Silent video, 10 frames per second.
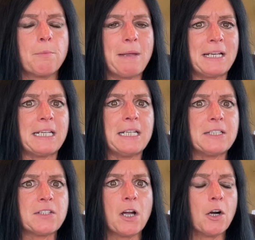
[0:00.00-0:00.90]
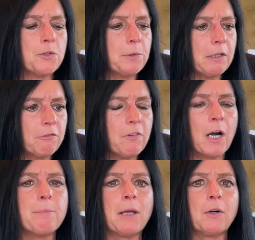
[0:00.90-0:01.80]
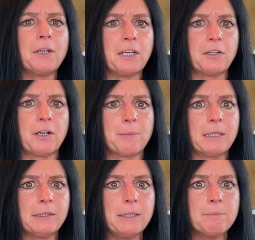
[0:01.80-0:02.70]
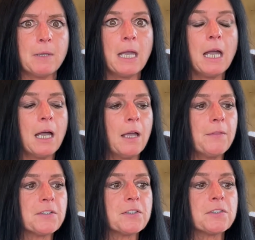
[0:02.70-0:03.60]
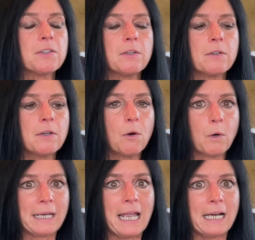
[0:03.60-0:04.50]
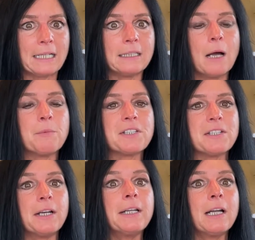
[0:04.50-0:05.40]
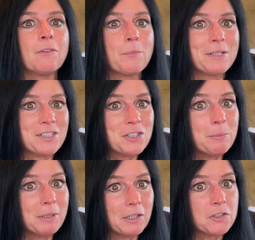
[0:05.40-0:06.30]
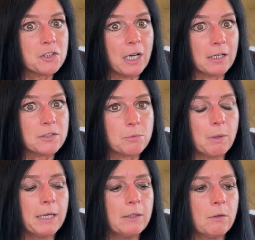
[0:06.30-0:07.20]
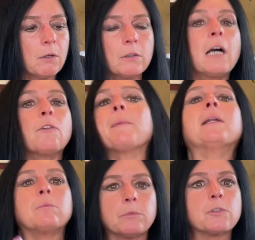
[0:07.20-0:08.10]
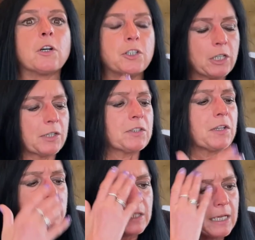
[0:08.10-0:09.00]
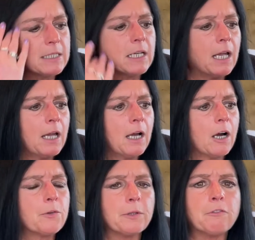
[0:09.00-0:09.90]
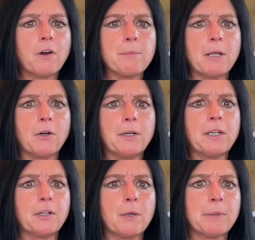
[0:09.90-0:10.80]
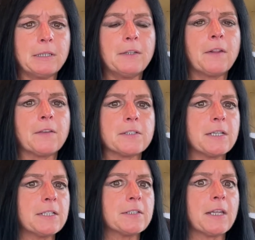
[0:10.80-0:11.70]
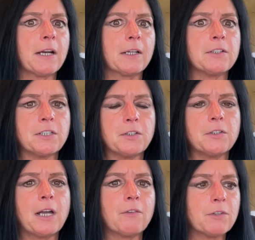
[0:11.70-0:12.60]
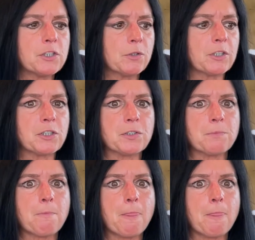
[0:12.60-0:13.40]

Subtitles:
mandates are doing far better economically. This is organic, notwithstanding government stimulus checks, right? Or checks to the states are doing far better economically than the states that continue to have restrictions.